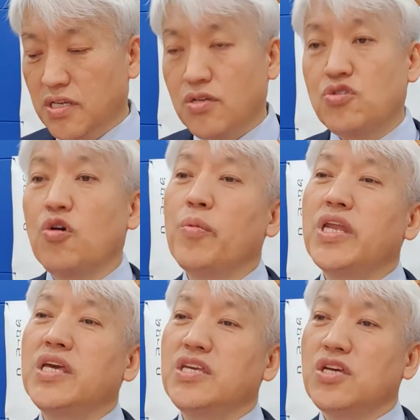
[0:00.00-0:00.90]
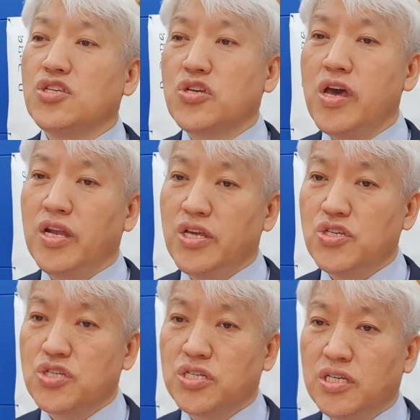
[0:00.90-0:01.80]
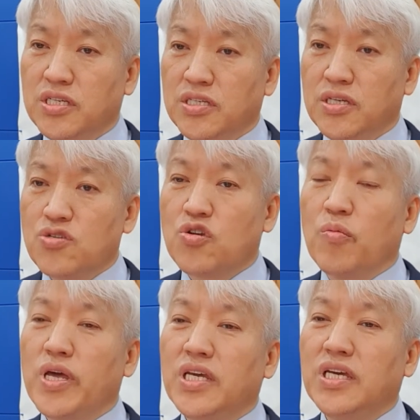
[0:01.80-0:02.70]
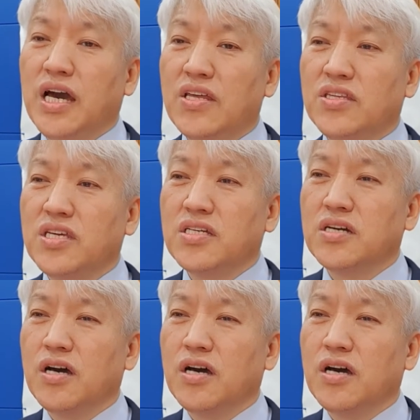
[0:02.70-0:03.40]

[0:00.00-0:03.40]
So many challenge, so many, I think,